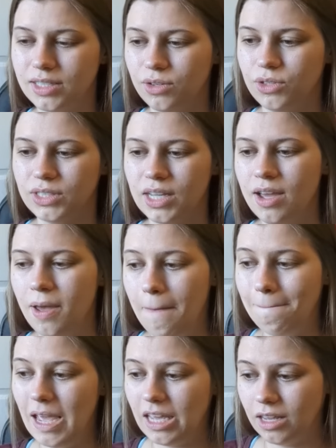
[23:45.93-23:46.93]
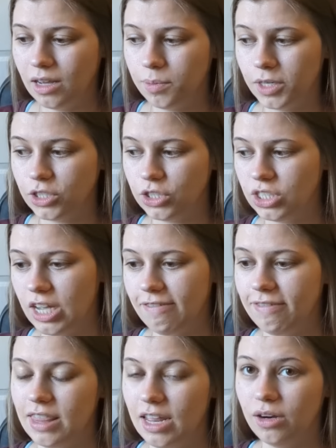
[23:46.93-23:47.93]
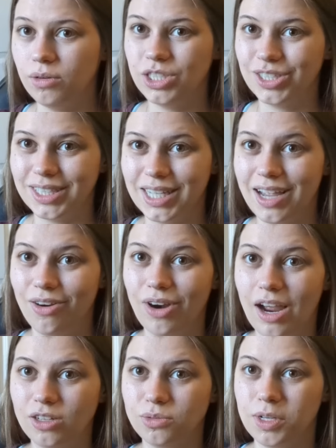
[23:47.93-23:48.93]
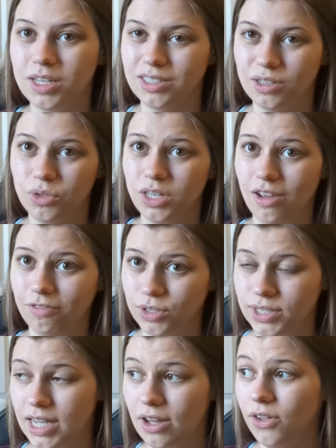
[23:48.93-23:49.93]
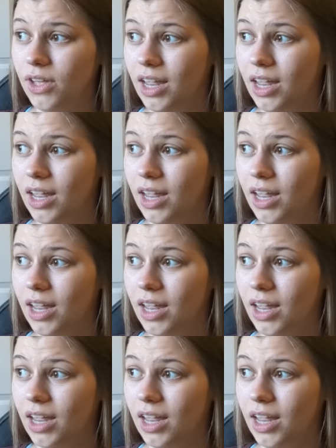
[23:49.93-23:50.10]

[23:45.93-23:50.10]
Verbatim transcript: I was making a bunch of stuff, and then it would just lay around because it would never sell,